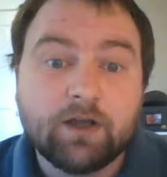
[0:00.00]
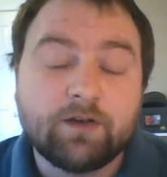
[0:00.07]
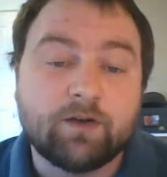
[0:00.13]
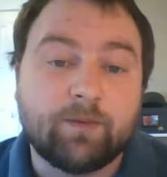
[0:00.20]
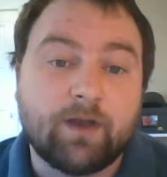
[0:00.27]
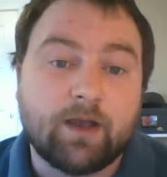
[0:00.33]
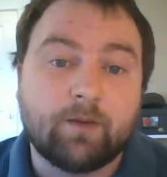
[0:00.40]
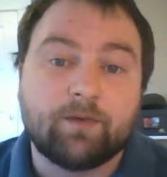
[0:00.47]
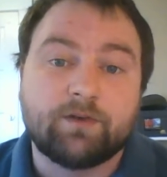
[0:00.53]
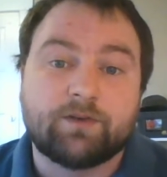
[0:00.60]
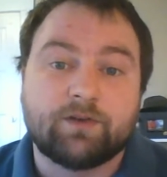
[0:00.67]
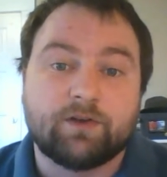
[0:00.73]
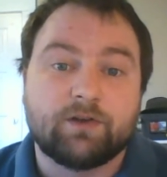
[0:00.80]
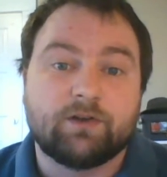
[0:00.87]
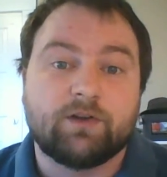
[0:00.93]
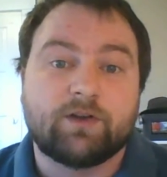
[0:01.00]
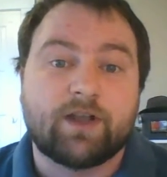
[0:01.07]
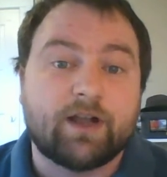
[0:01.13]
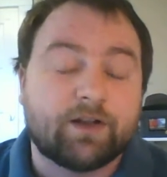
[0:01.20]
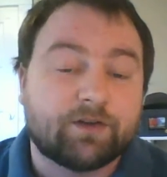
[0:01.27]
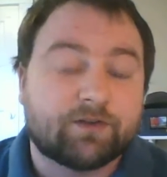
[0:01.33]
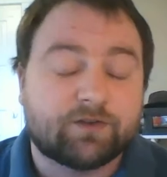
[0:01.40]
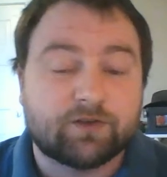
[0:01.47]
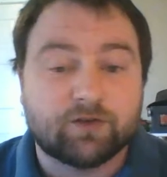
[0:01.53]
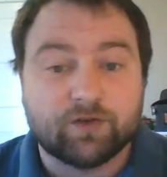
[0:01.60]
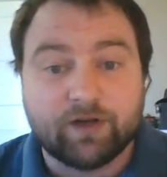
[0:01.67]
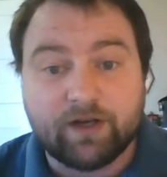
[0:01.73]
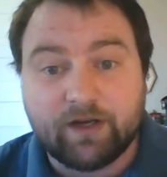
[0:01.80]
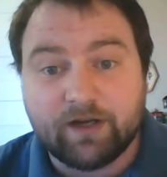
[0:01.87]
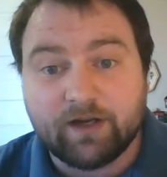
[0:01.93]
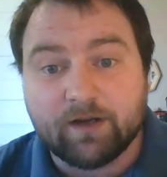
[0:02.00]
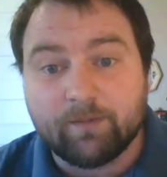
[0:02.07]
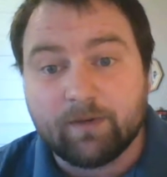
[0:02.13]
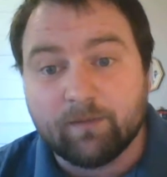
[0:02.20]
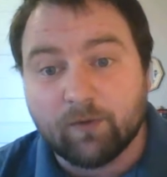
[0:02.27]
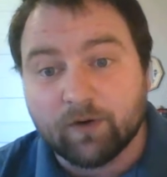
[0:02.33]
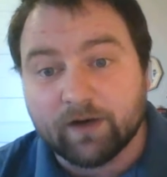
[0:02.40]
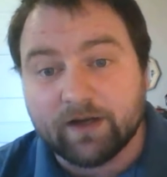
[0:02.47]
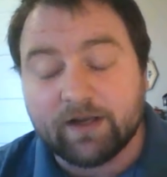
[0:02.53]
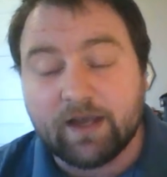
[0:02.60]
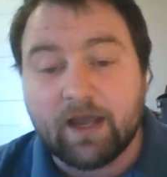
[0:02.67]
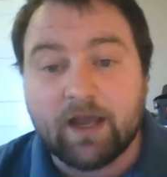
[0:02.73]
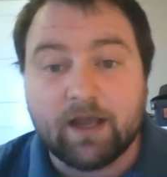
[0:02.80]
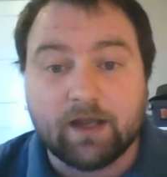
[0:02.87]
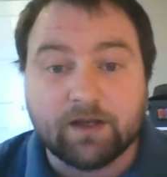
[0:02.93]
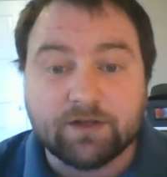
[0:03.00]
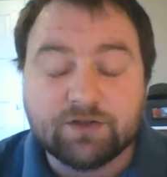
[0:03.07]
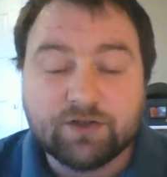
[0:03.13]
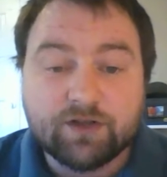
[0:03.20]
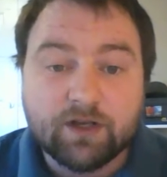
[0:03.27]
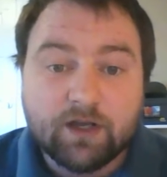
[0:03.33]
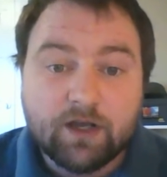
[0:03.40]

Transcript: to be able to look at a screen and be more engaged.